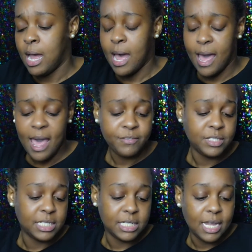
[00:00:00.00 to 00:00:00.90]
I have
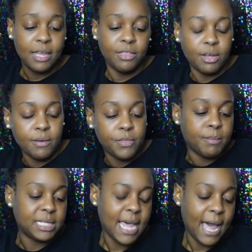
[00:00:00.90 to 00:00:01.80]
to say the
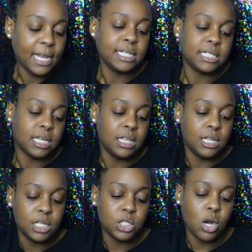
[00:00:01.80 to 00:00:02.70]
metallics in
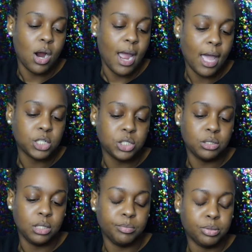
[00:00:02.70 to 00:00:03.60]
this are
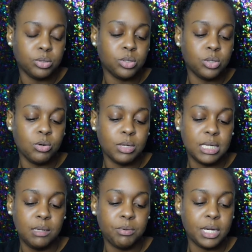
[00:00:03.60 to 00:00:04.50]
actually
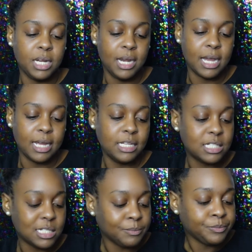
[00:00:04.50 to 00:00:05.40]
pretty
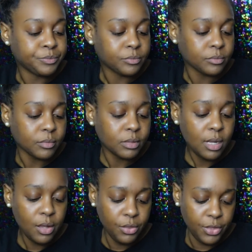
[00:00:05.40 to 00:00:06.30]
nice.
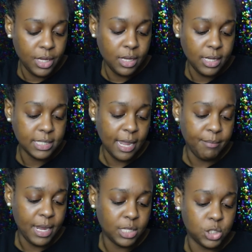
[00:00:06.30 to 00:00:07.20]
The Dead
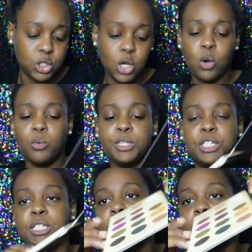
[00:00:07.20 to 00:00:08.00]
Man's Toe, which is